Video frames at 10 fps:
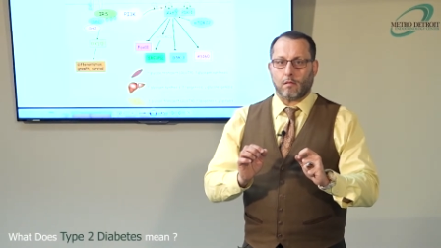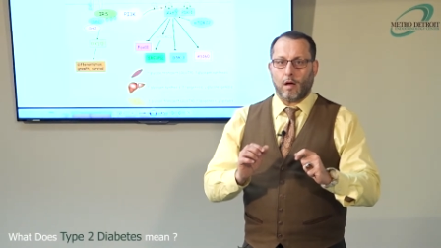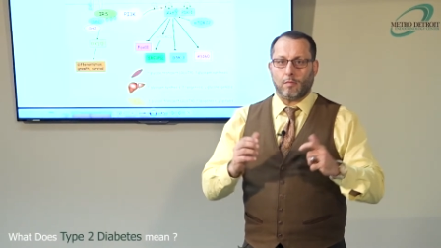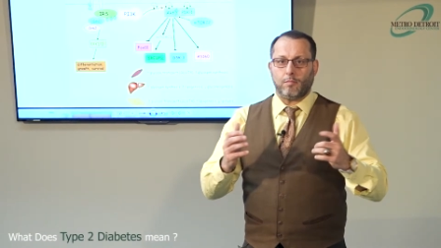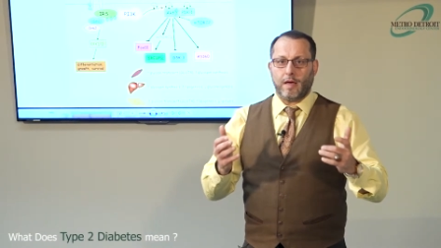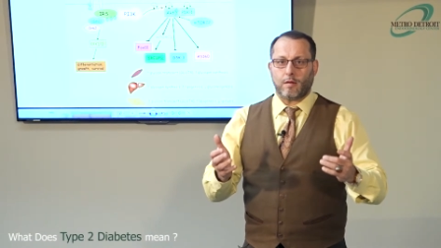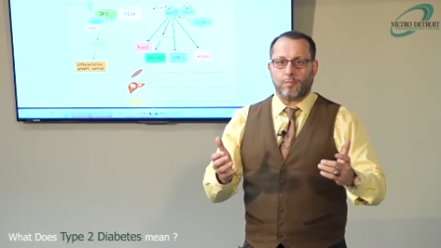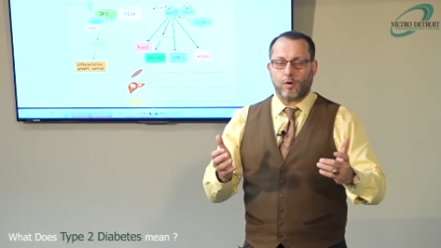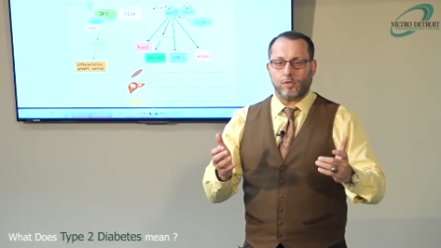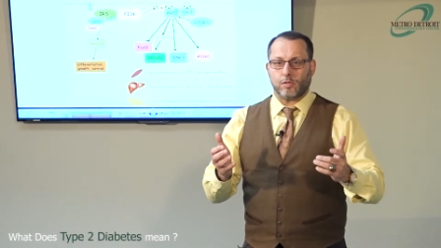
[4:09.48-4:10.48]
I'm a better
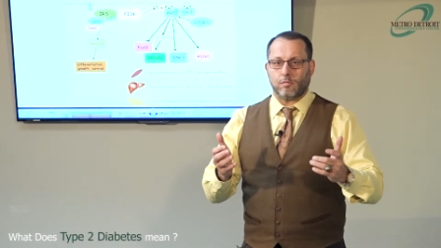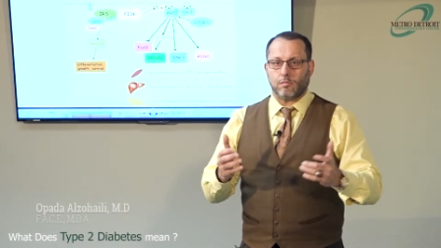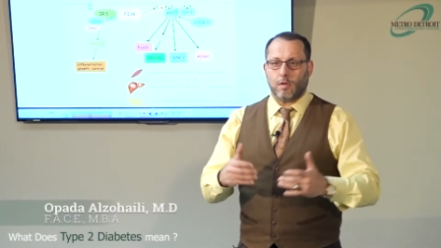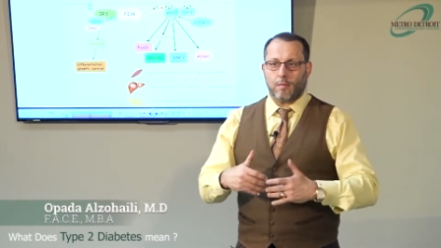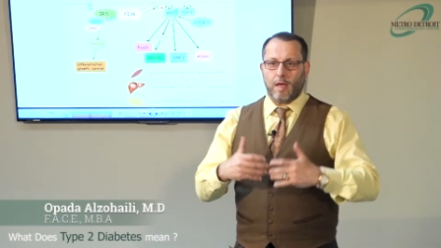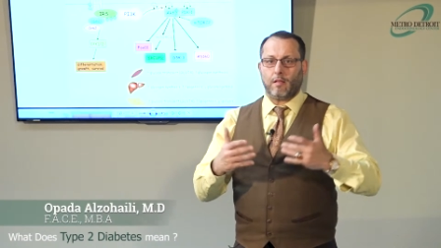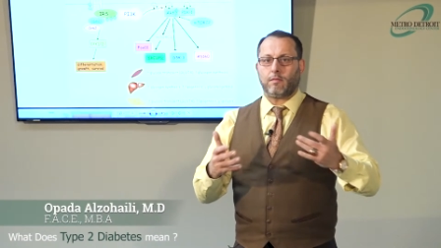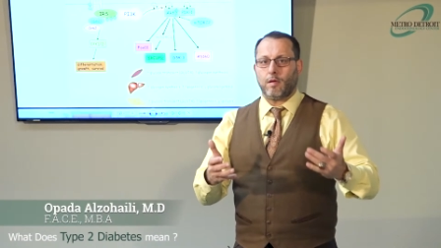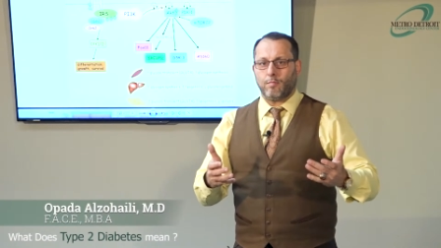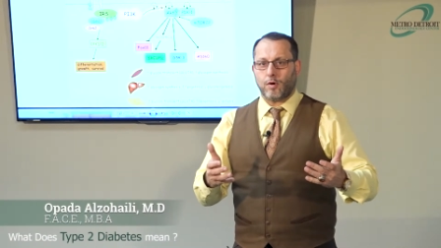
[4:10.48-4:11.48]
person, I'm a
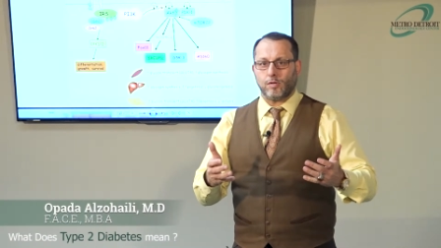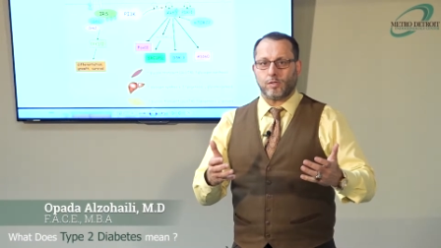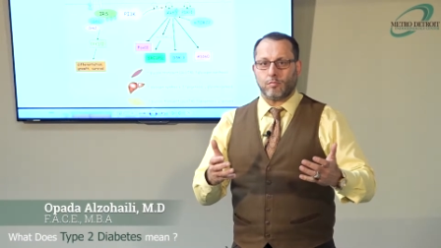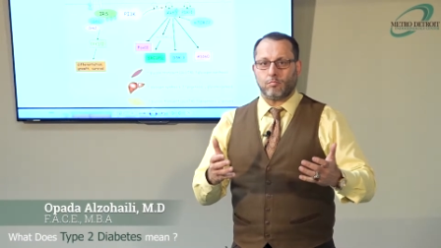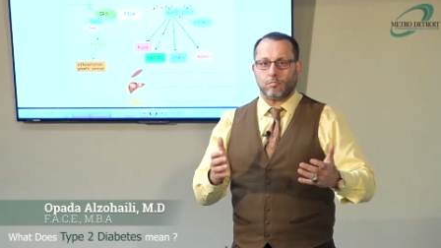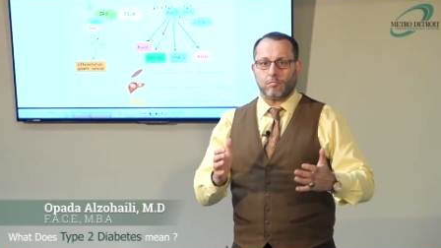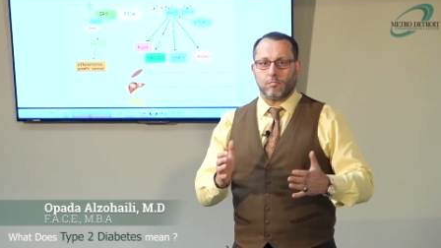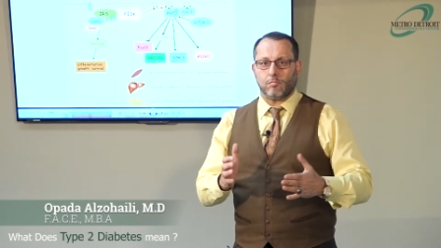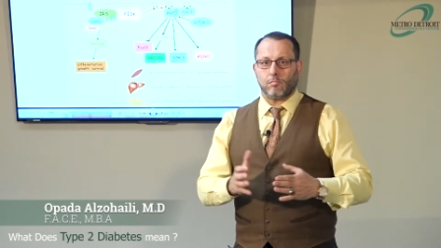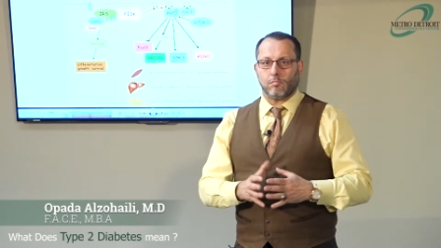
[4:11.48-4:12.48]
healthier person.
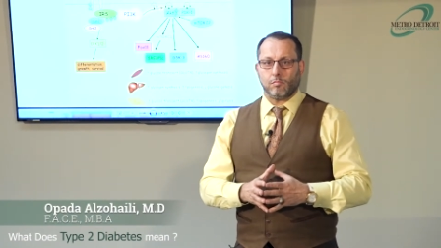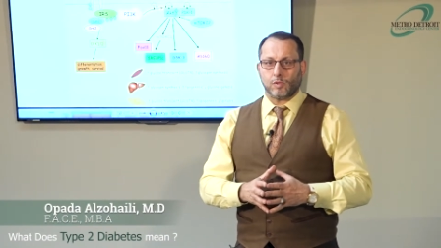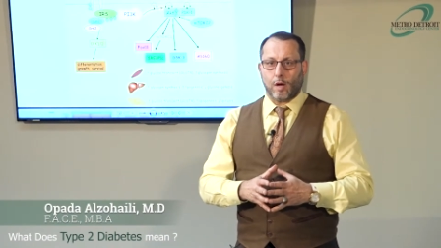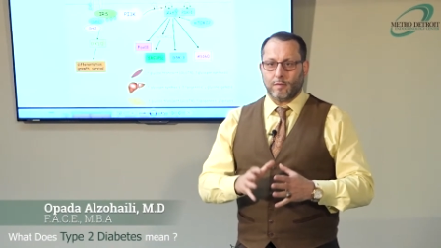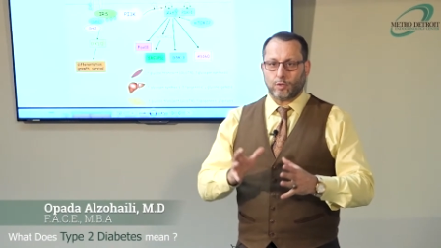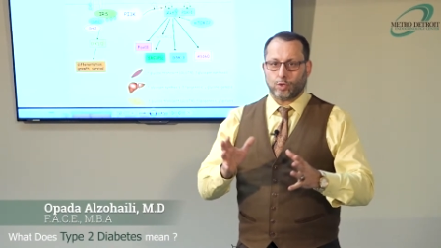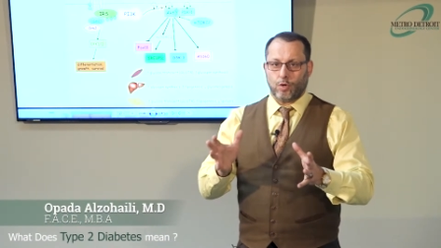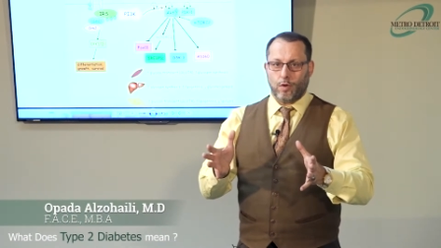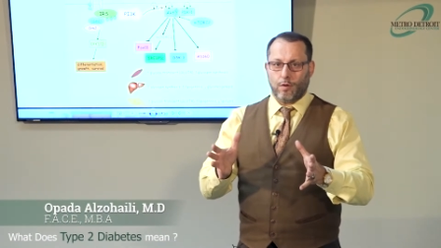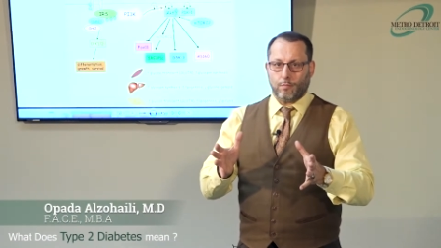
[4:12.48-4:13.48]
So I'm going to
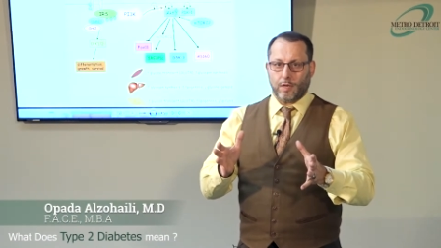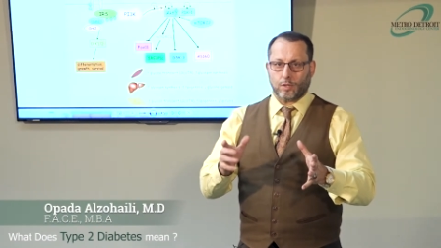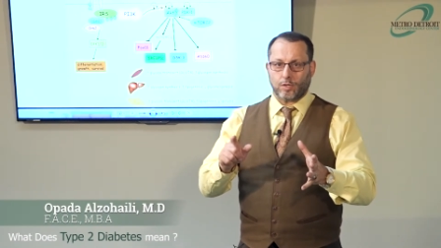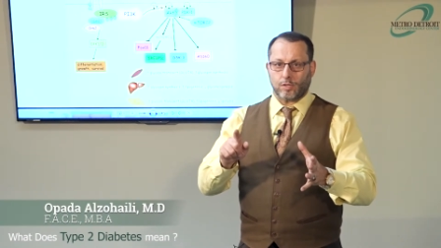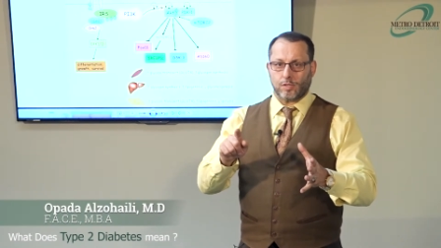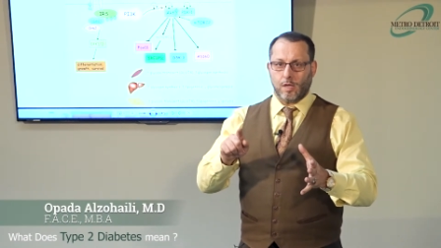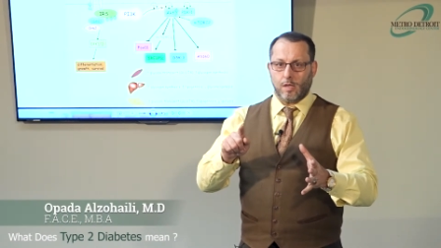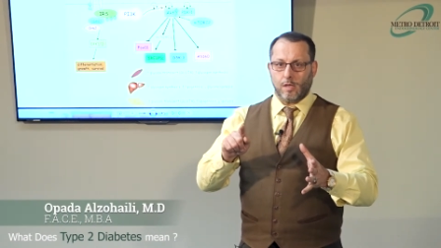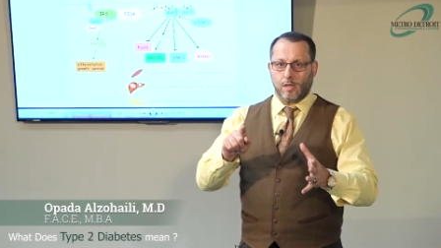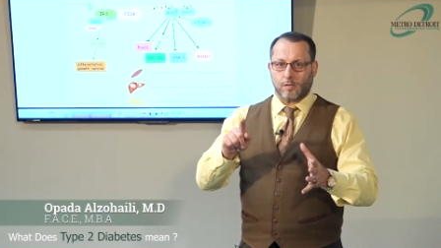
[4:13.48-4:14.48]
show you in pictures
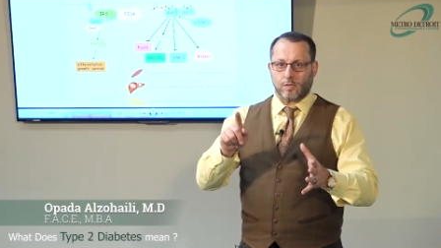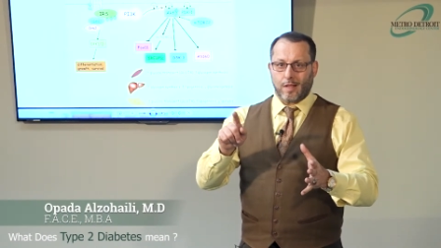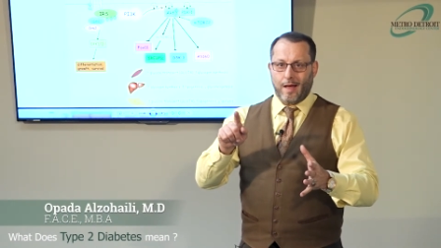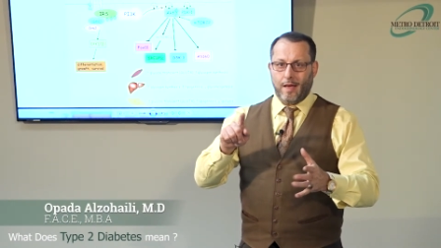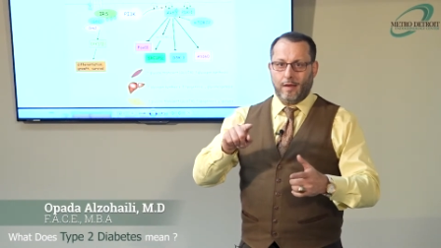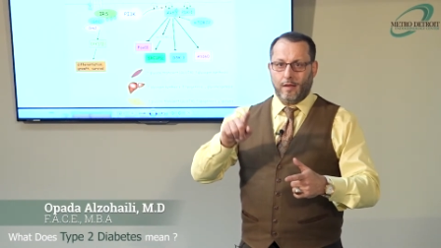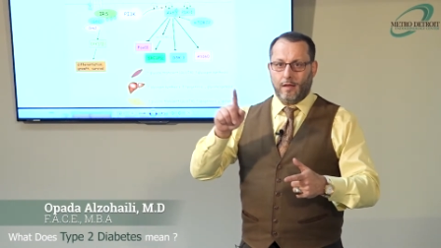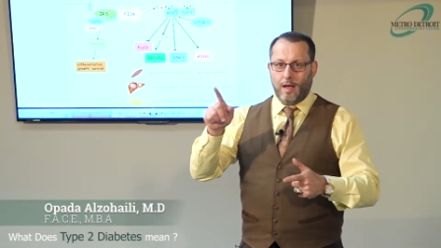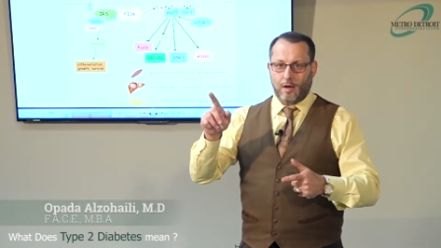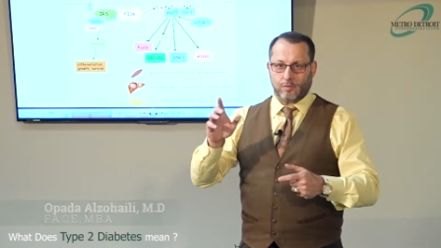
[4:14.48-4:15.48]
on slide, how's